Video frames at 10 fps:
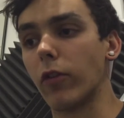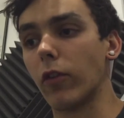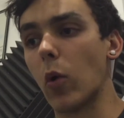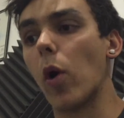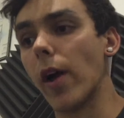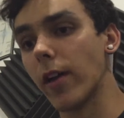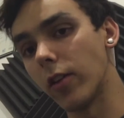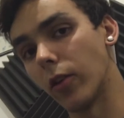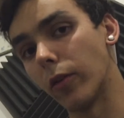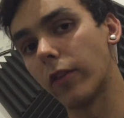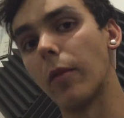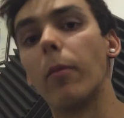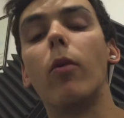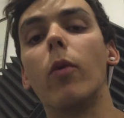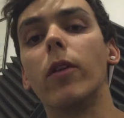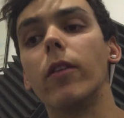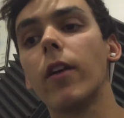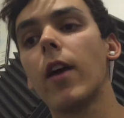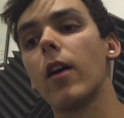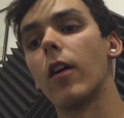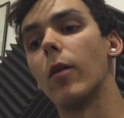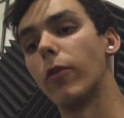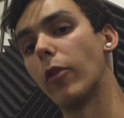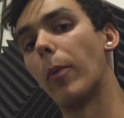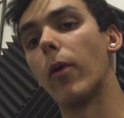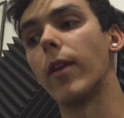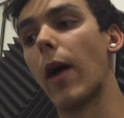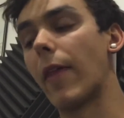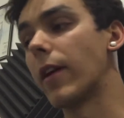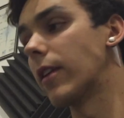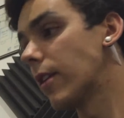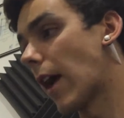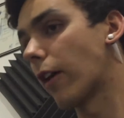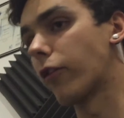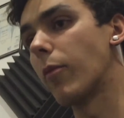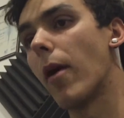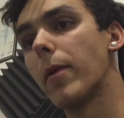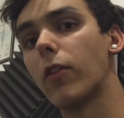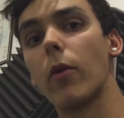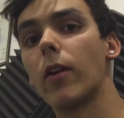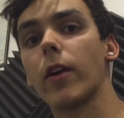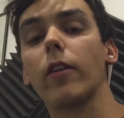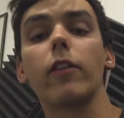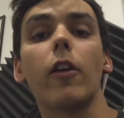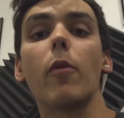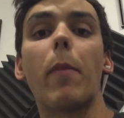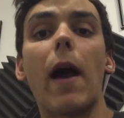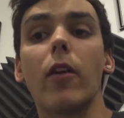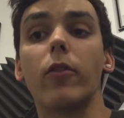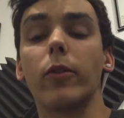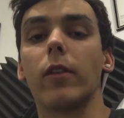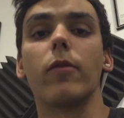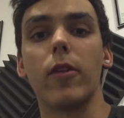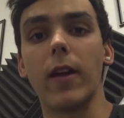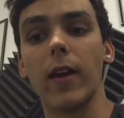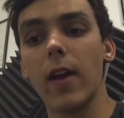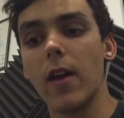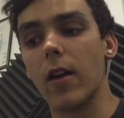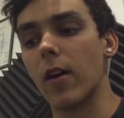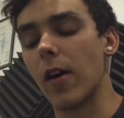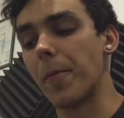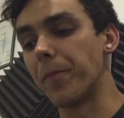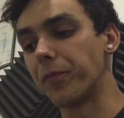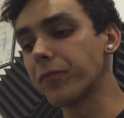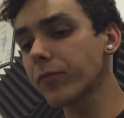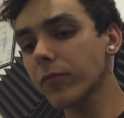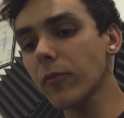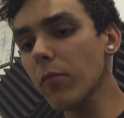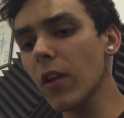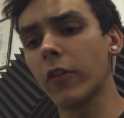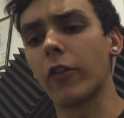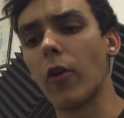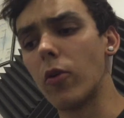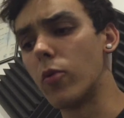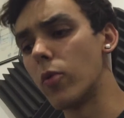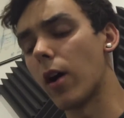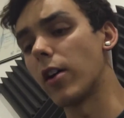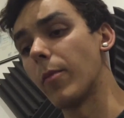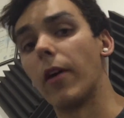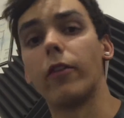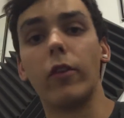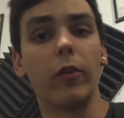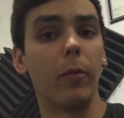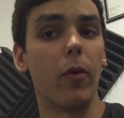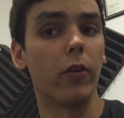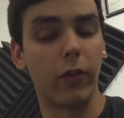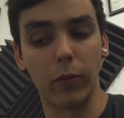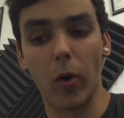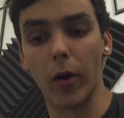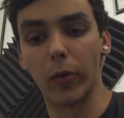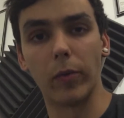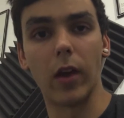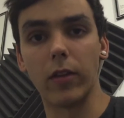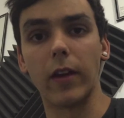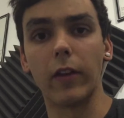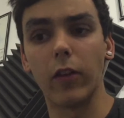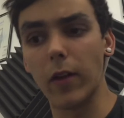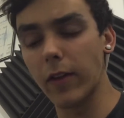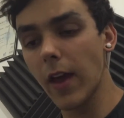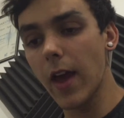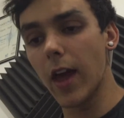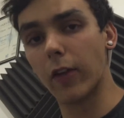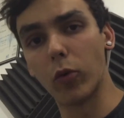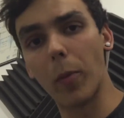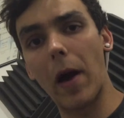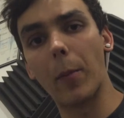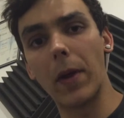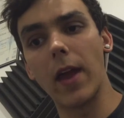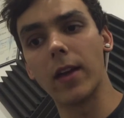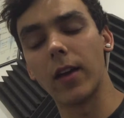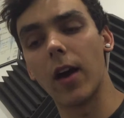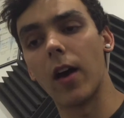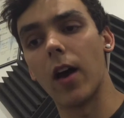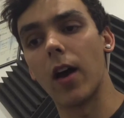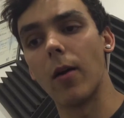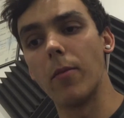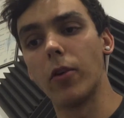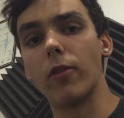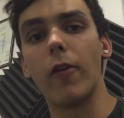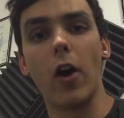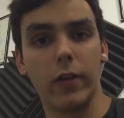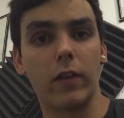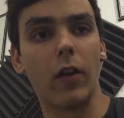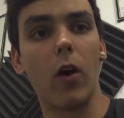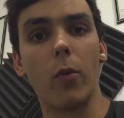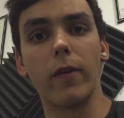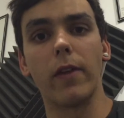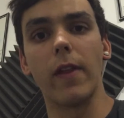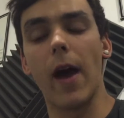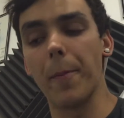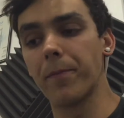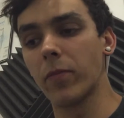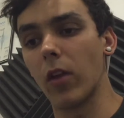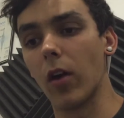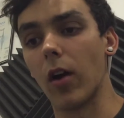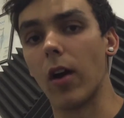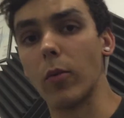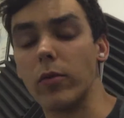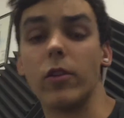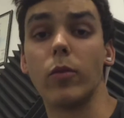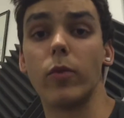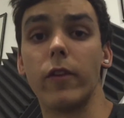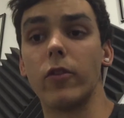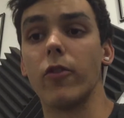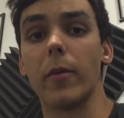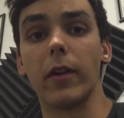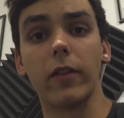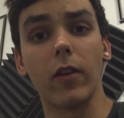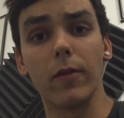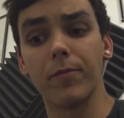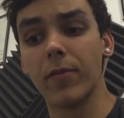just quite, simple and to the point. And then next you might be doing like a slow ballad or something. So you might have to do some brushes work and things. So it's all about being versatile within that, within your drumming and stuff.